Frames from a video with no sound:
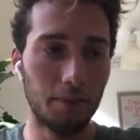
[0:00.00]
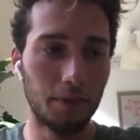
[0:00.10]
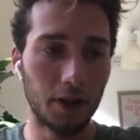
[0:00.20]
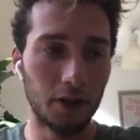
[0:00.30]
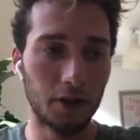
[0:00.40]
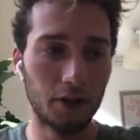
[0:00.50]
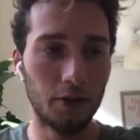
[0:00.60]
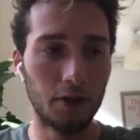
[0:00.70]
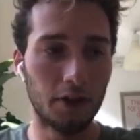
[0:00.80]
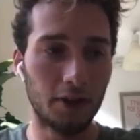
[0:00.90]
those
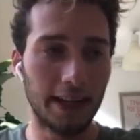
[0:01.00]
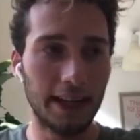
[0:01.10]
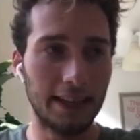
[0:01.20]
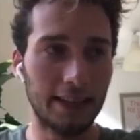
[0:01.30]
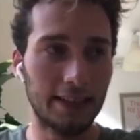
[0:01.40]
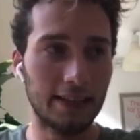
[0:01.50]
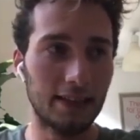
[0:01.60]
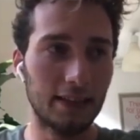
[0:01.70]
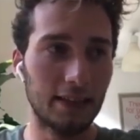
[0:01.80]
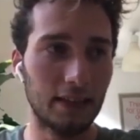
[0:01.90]
who create
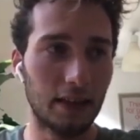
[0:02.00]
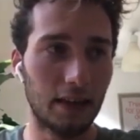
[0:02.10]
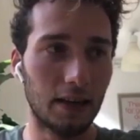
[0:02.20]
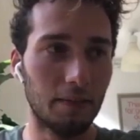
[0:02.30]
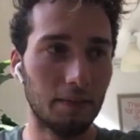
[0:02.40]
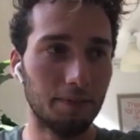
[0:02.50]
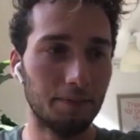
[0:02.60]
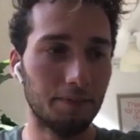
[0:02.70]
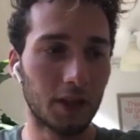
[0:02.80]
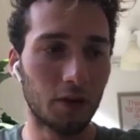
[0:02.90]

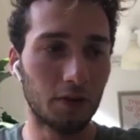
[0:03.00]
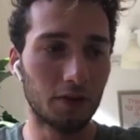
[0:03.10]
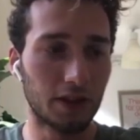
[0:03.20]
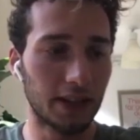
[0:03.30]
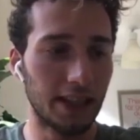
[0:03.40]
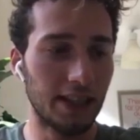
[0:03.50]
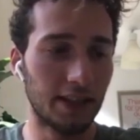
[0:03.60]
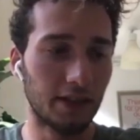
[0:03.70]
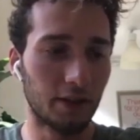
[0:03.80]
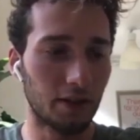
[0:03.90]

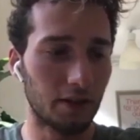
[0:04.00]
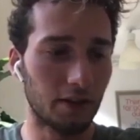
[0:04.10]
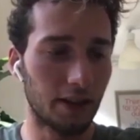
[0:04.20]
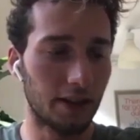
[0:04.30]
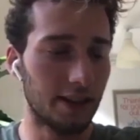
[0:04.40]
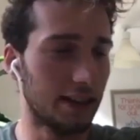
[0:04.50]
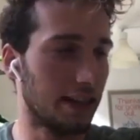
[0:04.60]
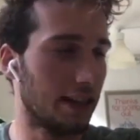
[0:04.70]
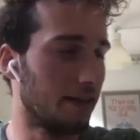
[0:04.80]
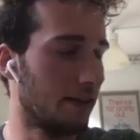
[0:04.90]
confrontation, or how do you say it?